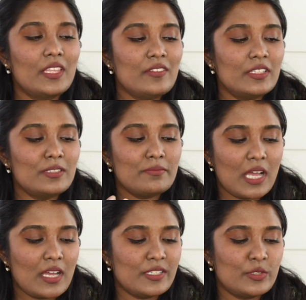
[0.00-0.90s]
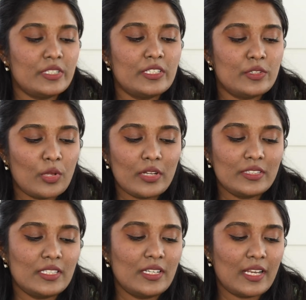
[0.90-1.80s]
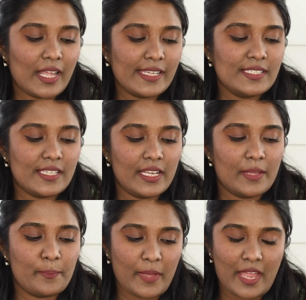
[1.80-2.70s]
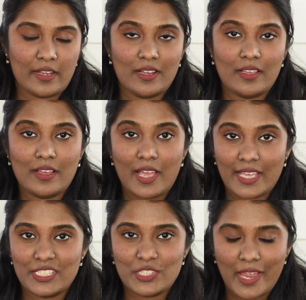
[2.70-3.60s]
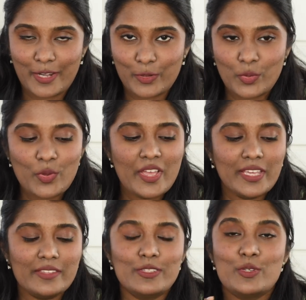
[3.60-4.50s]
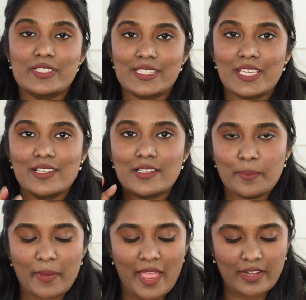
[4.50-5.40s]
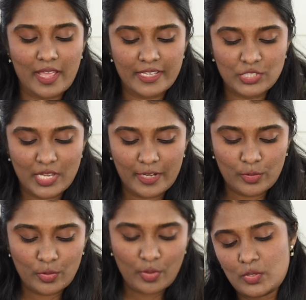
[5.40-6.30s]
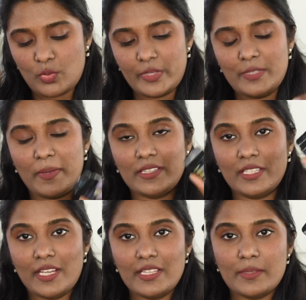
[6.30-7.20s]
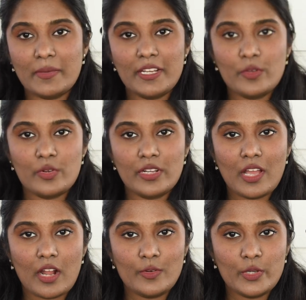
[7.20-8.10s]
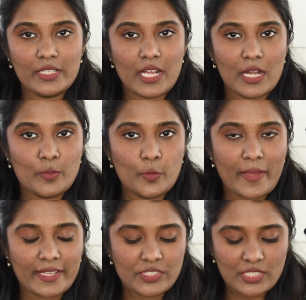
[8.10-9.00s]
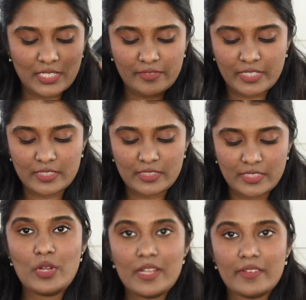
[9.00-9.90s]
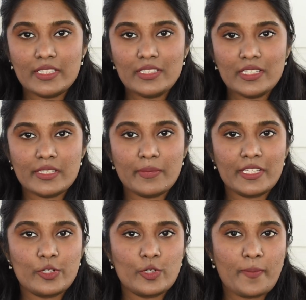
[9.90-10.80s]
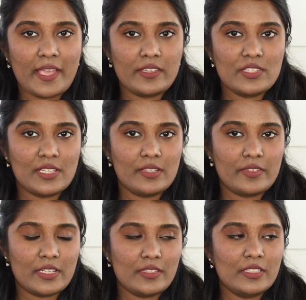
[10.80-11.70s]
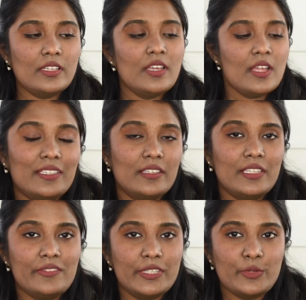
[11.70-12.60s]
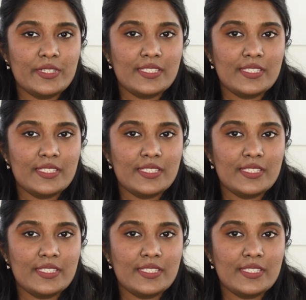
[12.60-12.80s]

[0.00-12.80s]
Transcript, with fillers: Idu vandhu Mars oda Northern Lights in a Pan eyeshadow. This is a single pan eyeshadow. So this is an outer cardboard packaging. This is a packaging. This is a